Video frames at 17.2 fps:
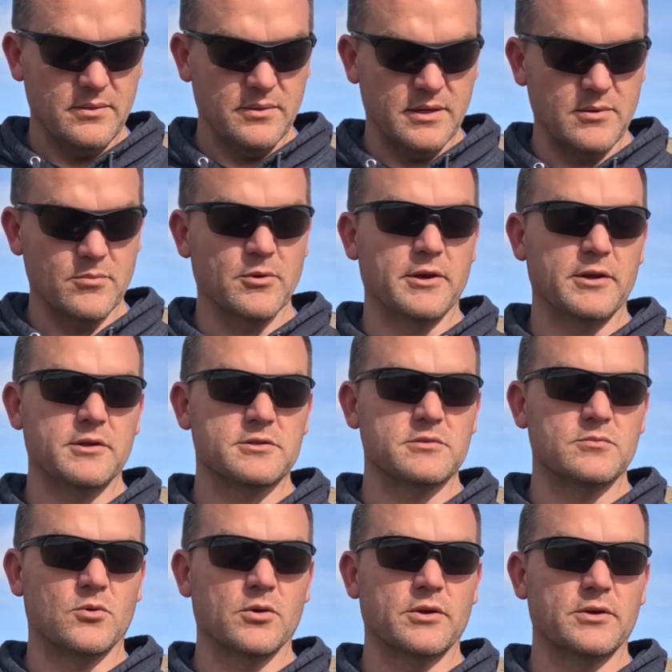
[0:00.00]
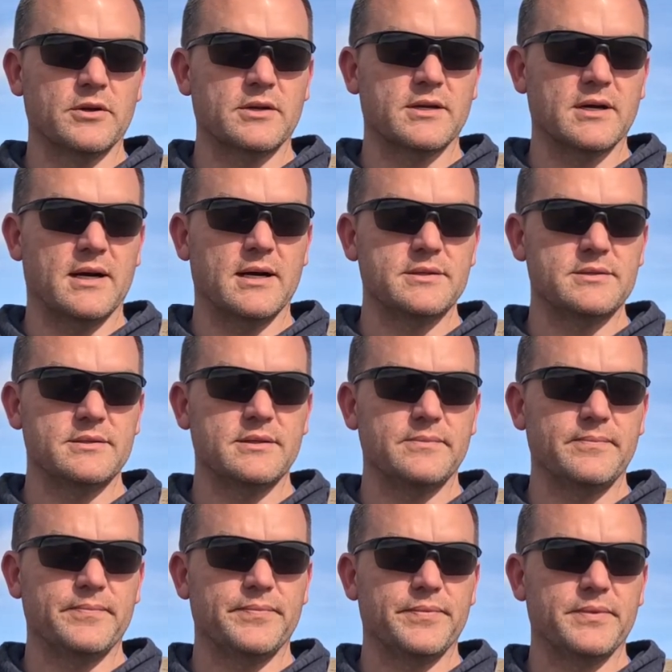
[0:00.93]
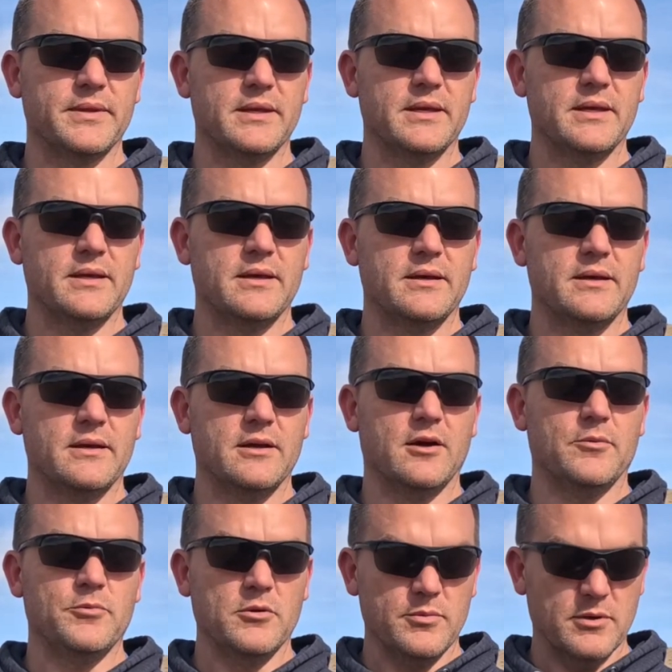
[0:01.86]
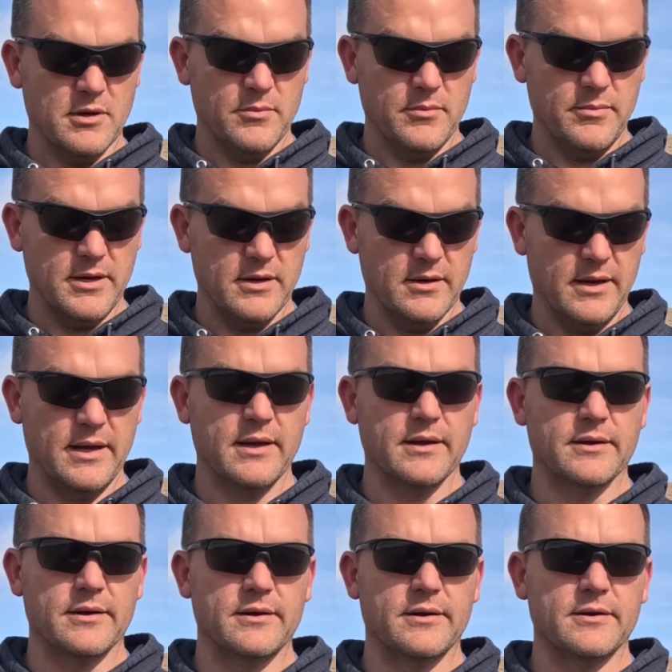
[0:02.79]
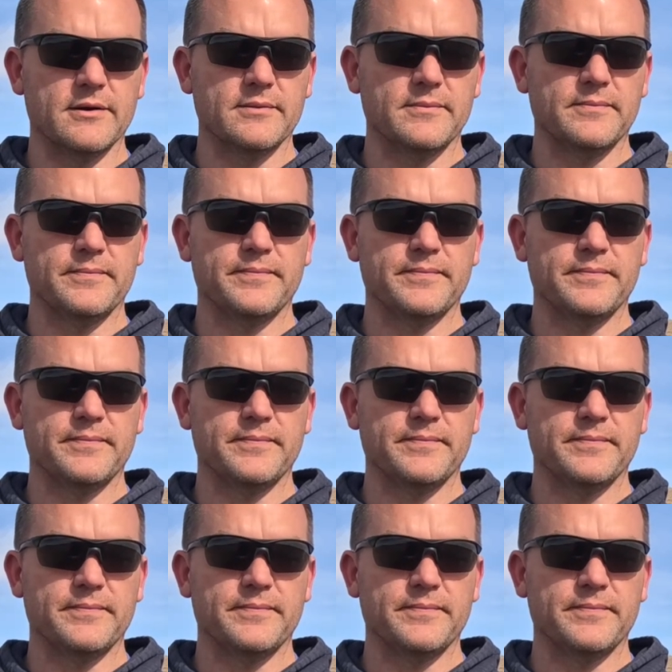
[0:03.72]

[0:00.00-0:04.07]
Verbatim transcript: keep bringing you some more good content help you become a better handgun hunter.